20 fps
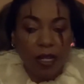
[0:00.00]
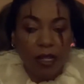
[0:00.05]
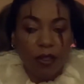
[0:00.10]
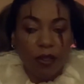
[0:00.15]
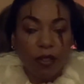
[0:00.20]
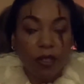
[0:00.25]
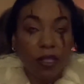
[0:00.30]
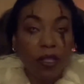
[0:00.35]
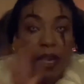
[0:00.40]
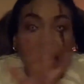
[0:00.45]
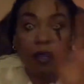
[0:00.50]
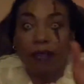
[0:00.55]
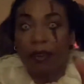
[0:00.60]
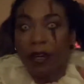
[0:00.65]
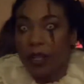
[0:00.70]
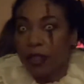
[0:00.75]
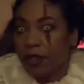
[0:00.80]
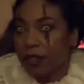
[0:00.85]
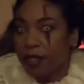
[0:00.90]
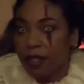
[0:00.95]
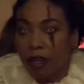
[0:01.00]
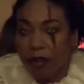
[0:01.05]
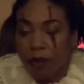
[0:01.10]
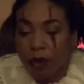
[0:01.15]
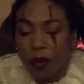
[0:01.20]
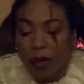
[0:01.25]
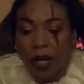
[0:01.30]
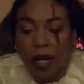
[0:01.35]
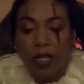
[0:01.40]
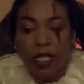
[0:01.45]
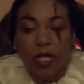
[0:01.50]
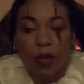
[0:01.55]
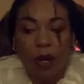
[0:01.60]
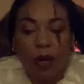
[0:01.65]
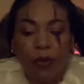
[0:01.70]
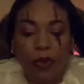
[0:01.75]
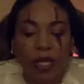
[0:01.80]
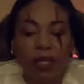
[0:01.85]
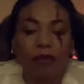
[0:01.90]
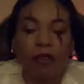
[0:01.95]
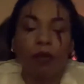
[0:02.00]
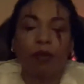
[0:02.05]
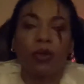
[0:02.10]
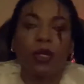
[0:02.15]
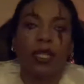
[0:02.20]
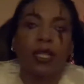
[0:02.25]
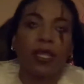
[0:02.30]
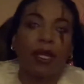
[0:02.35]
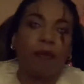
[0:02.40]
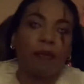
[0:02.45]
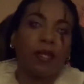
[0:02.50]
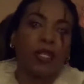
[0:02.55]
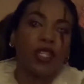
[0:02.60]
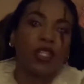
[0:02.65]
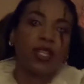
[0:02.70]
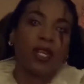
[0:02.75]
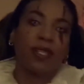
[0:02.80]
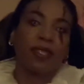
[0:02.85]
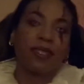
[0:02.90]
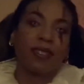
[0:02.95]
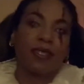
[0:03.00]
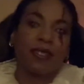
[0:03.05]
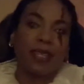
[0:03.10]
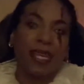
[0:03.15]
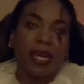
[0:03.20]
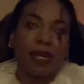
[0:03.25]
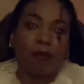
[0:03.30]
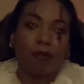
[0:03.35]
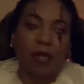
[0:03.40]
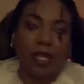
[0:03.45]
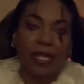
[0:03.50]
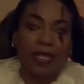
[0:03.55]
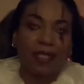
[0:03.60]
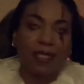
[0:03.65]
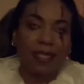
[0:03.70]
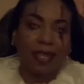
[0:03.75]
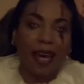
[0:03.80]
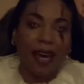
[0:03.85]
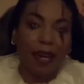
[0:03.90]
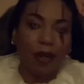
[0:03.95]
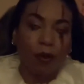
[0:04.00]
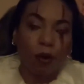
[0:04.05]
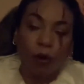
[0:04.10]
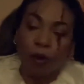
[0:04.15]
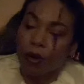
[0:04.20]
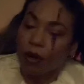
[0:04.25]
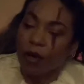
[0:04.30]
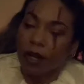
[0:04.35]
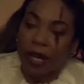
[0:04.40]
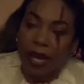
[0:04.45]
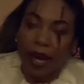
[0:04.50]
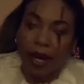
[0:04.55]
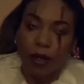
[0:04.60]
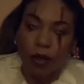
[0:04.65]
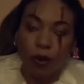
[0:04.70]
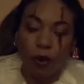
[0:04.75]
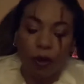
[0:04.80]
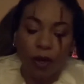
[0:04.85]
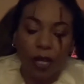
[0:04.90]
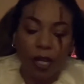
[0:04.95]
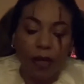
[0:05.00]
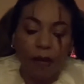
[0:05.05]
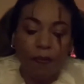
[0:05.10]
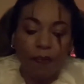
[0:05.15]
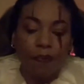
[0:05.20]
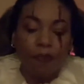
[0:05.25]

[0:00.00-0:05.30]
There's a lot of other stuff going on, so I wouldn't even put them in just the same like sad horror category.